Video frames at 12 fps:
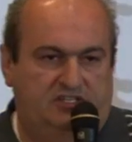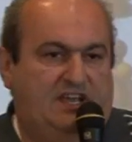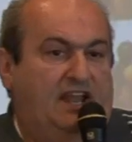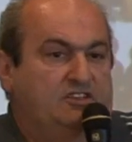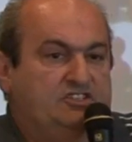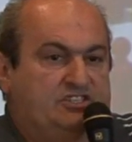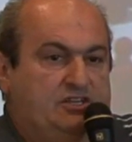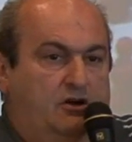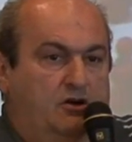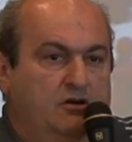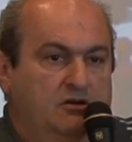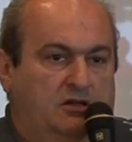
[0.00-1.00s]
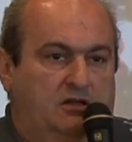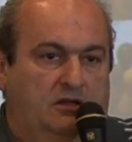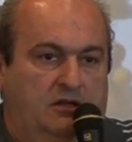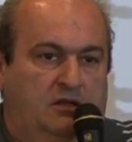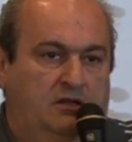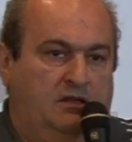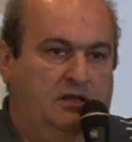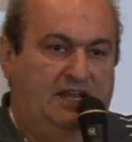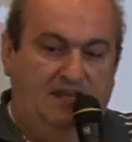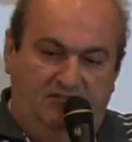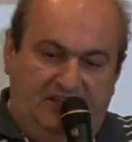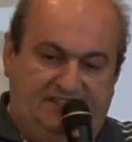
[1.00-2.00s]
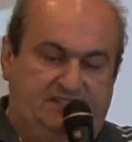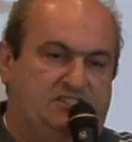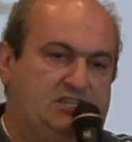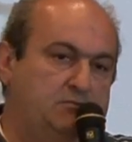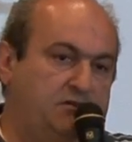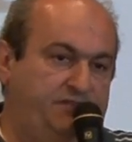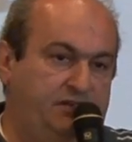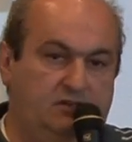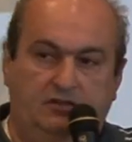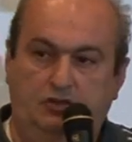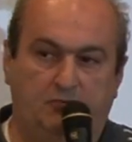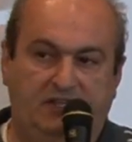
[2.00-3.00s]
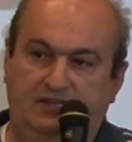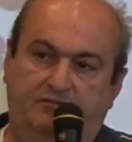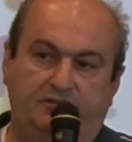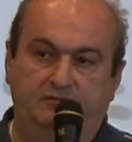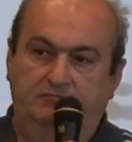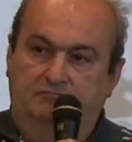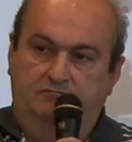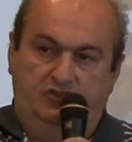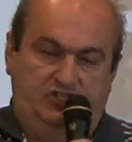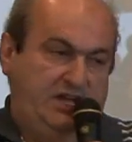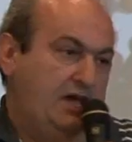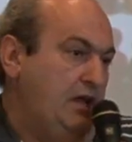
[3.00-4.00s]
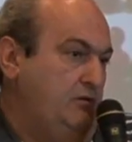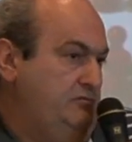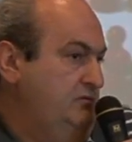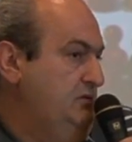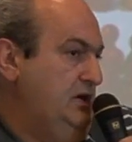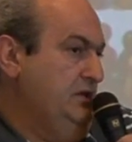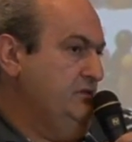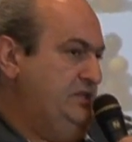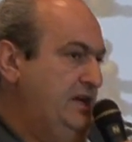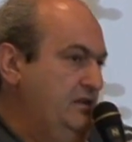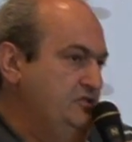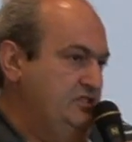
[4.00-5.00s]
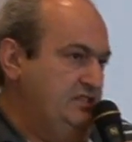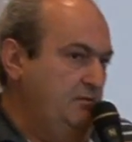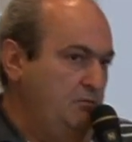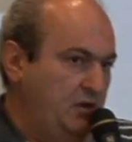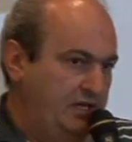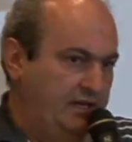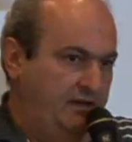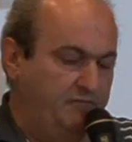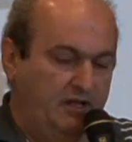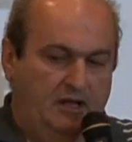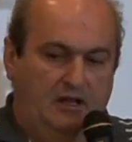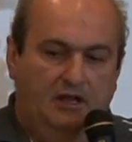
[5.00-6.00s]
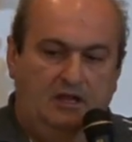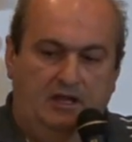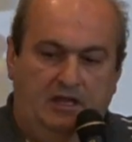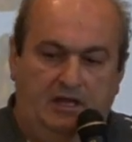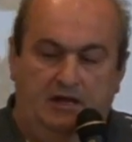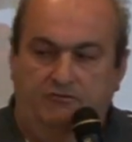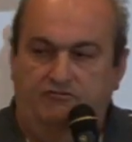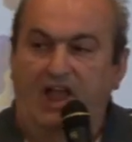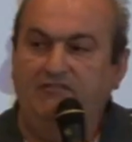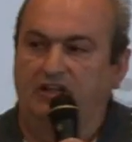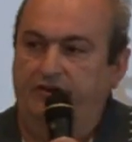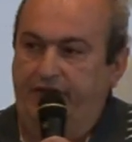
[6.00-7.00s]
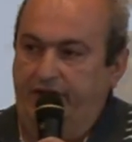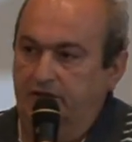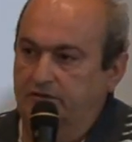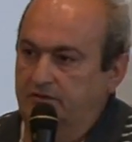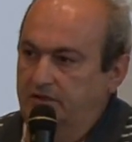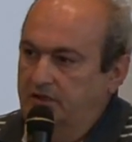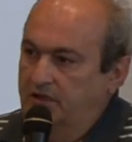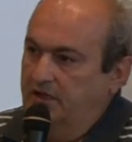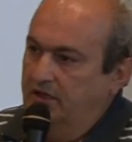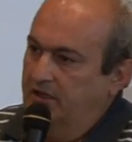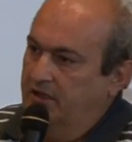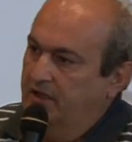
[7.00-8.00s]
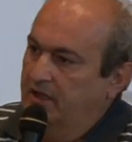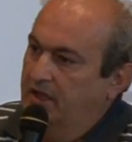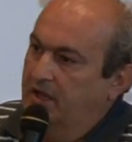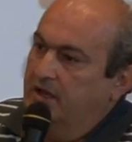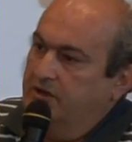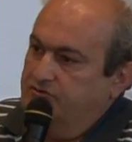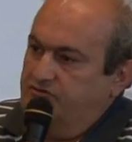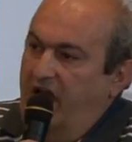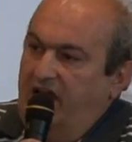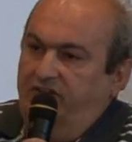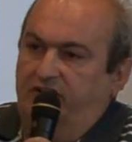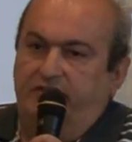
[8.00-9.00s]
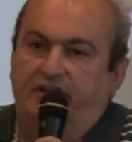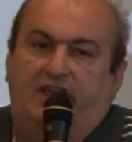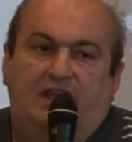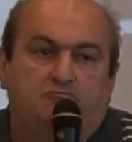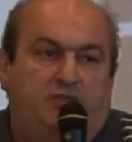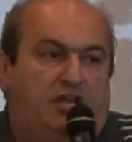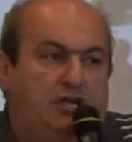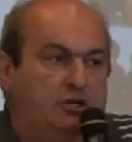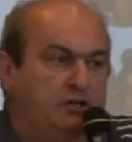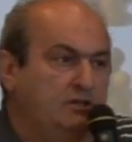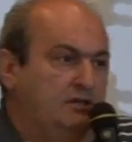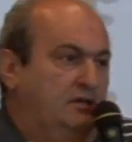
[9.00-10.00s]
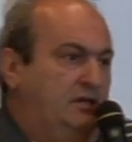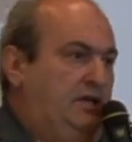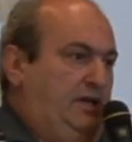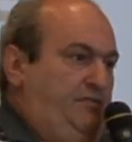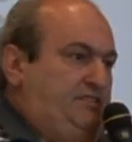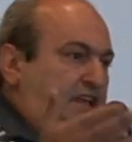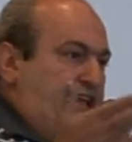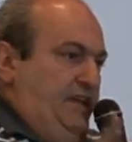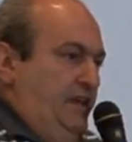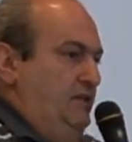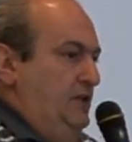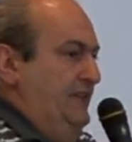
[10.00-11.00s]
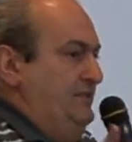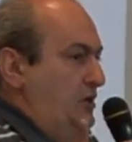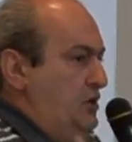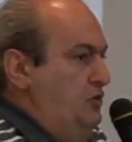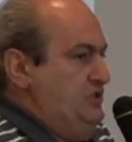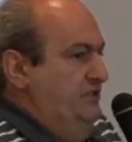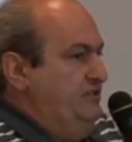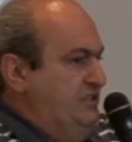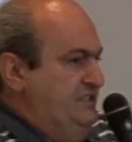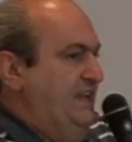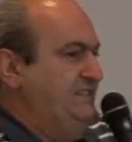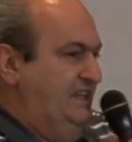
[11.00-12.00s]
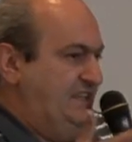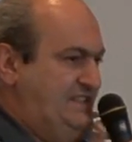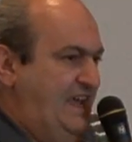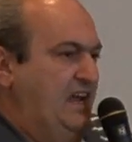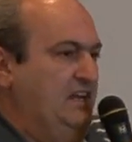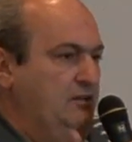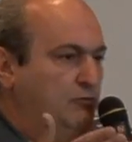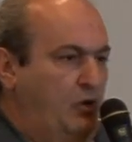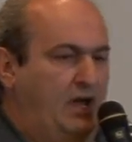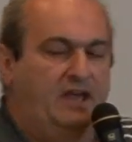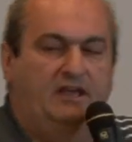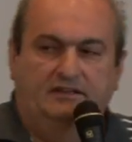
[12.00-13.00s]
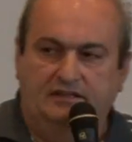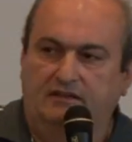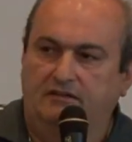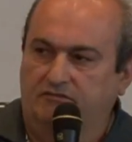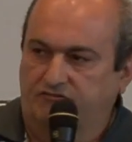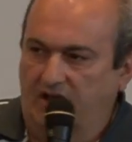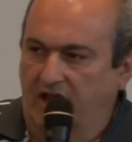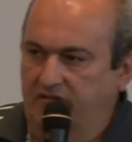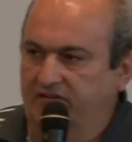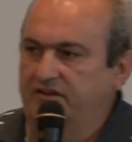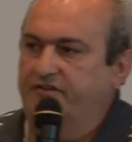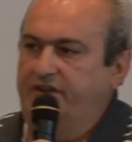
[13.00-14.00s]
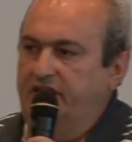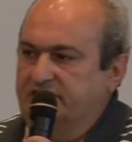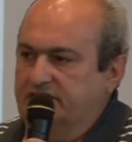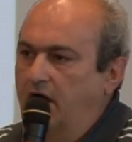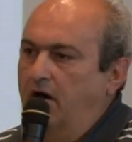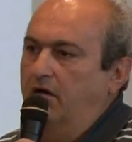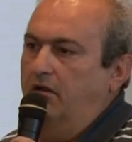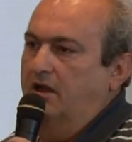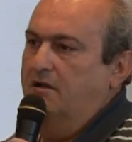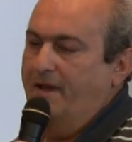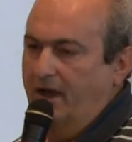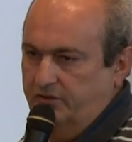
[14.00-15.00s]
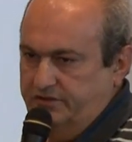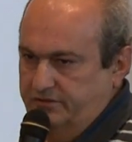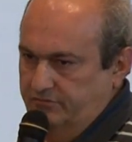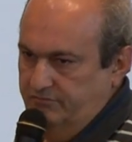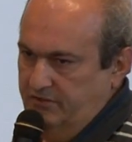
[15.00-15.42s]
the challenges are, and I've listed some of it, you might even shout out other challenges that we might have. Rivalry. Rivalry can be good if the kid and the coach understands exactly why the rivalry is all about.